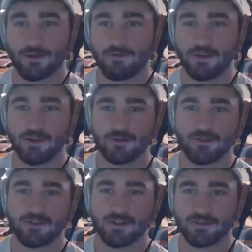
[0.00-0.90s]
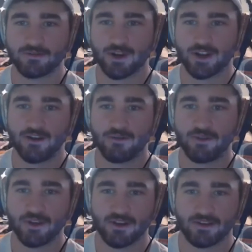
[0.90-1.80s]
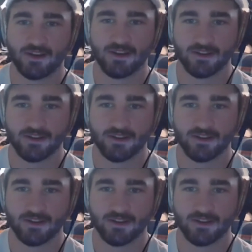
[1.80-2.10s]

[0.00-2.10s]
V. You just did a straight Gary V on that.